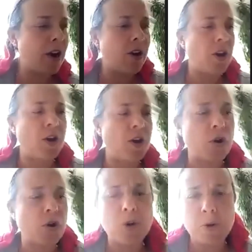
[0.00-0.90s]
you
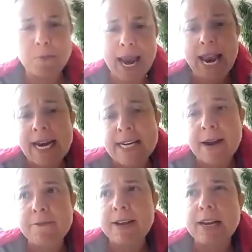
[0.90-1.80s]
may end up
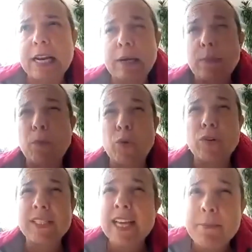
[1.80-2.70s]
feeling more
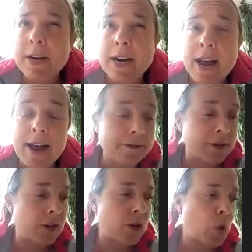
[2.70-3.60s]
resentment after,